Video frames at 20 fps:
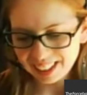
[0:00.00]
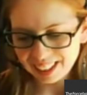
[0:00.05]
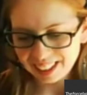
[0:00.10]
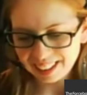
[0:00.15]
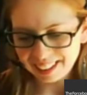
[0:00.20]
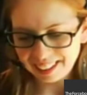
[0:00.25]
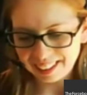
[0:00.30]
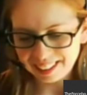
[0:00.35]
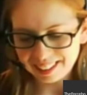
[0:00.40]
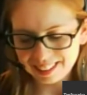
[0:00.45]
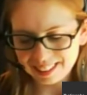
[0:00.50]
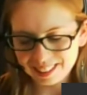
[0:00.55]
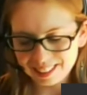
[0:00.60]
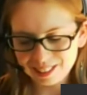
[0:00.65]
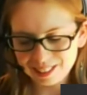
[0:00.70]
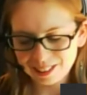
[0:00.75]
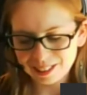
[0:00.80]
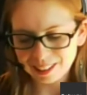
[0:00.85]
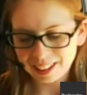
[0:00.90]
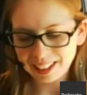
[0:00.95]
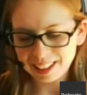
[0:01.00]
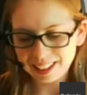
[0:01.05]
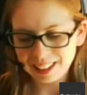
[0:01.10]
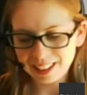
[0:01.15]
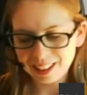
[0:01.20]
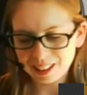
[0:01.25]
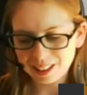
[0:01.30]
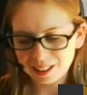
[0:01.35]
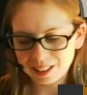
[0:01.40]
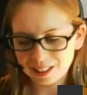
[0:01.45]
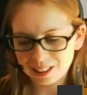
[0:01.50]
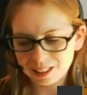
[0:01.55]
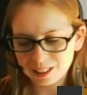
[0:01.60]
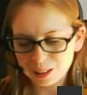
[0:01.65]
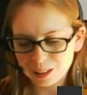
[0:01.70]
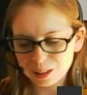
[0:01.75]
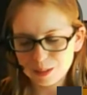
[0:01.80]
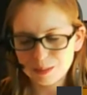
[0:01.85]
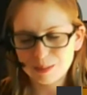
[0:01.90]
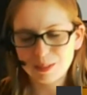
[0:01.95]
it's great to hear
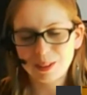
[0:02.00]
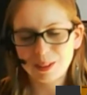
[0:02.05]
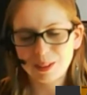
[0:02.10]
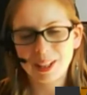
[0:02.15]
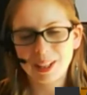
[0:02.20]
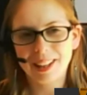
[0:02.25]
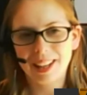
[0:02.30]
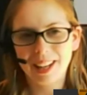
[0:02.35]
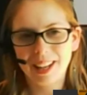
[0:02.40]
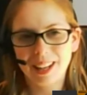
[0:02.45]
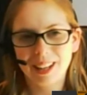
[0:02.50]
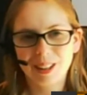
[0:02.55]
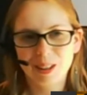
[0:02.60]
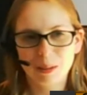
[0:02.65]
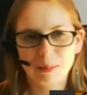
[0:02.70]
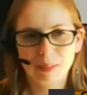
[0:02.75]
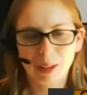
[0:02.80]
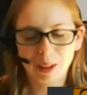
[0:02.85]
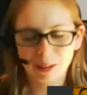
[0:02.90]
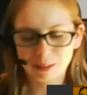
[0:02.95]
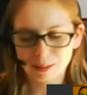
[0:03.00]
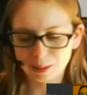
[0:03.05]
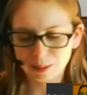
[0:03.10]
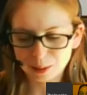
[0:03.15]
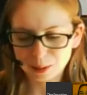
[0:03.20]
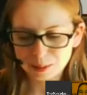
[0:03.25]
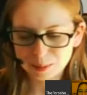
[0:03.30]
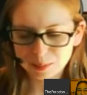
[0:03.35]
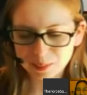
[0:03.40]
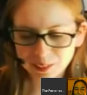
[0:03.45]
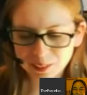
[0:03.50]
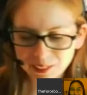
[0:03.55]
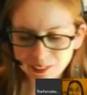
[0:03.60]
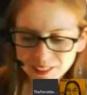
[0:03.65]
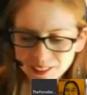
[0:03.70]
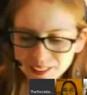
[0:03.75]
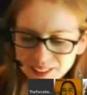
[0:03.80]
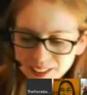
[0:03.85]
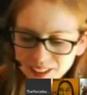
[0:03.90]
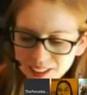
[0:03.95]
some great things about the Force
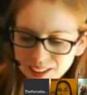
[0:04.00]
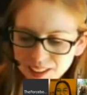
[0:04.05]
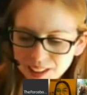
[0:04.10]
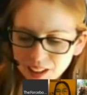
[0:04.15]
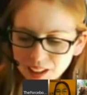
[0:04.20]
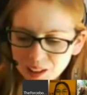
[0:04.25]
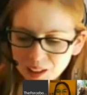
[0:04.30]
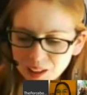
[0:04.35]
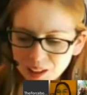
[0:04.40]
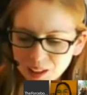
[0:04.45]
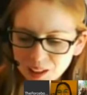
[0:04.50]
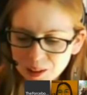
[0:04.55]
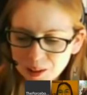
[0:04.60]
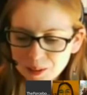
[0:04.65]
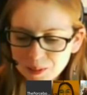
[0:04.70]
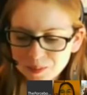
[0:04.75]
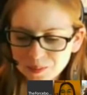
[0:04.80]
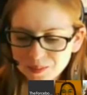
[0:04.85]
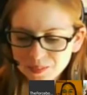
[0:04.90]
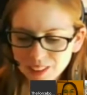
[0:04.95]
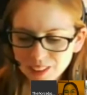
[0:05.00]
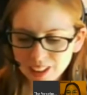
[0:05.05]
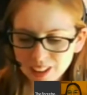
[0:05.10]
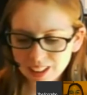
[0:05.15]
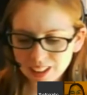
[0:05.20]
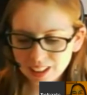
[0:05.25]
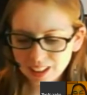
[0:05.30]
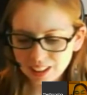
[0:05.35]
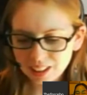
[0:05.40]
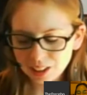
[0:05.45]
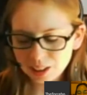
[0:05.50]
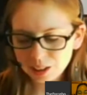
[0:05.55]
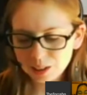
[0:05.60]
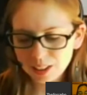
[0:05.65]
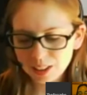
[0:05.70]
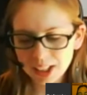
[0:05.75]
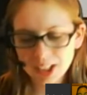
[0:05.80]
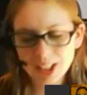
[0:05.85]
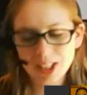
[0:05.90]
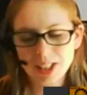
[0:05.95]
book. Um,
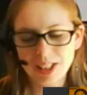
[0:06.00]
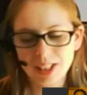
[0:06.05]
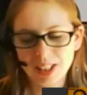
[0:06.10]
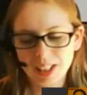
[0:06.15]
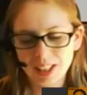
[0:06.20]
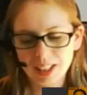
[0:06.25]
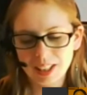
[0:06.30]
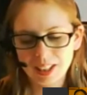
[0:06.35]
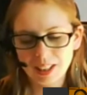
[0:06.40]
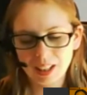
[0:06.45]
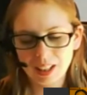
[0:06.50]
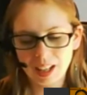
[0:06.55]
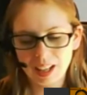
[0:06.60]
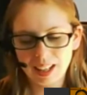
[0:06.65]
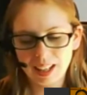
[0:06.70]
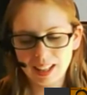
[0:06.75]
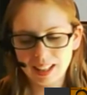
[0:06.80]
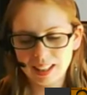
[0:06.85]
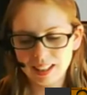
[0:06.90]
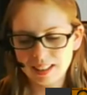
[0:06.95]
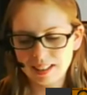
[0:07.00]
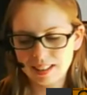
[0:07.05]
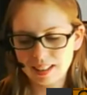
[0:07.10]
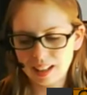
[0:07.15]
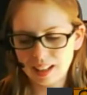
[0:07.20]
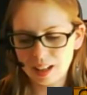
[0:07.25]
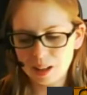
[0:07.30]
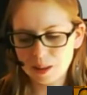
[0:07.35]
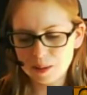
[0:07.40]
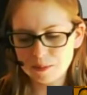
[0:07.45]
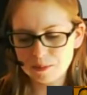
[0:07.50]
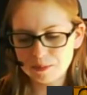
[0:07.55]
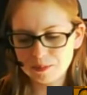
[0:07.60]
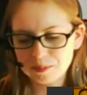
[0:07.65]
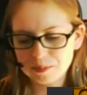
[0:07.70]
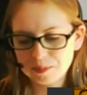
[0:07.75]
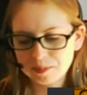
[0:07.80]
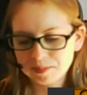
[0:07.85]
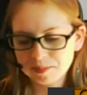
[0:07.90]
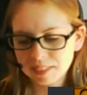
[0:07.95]
Another question is,
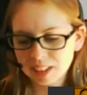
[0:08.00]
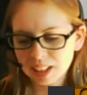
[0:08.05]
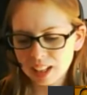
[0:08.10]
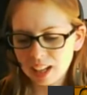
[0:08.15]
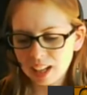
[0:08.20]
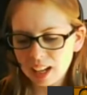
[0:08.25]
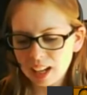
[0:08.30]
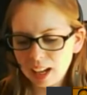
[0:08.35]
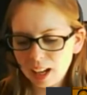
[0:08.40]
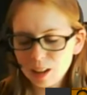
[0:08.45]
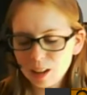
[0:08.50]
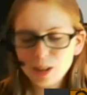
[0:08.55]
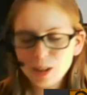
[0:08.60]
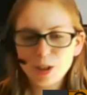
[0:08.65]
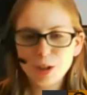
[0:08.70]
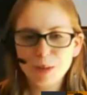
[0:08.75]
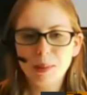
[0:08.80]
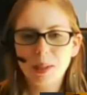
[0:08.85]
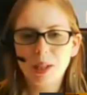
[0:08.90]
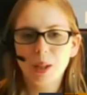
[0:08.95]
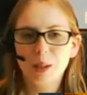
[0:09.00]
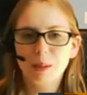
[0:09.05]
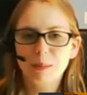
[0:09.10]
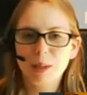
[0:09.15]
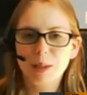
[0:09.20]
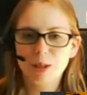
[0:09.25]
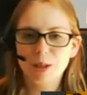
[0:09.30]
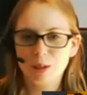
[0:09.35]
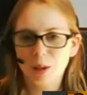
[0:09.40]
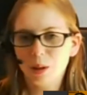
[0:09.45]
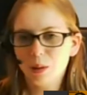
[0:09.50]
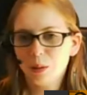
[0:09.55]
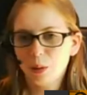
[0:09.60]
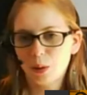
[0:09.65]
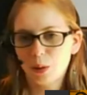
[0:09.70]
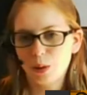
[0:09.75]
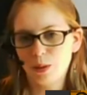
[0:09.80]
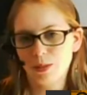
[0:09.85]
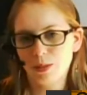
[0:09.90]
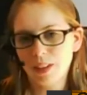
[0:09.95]
how did you become a Star
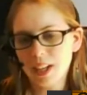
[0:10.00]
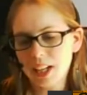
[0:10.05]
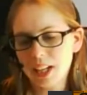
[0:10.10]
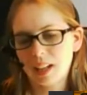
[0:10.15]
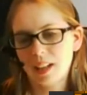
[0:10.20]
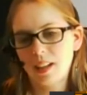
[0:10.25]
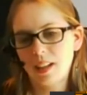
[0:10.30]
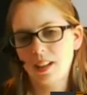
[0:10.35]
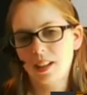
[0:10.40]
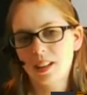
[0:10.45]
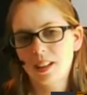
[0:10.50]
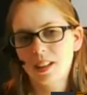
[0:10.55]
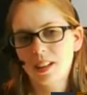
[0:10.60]
Wars fan?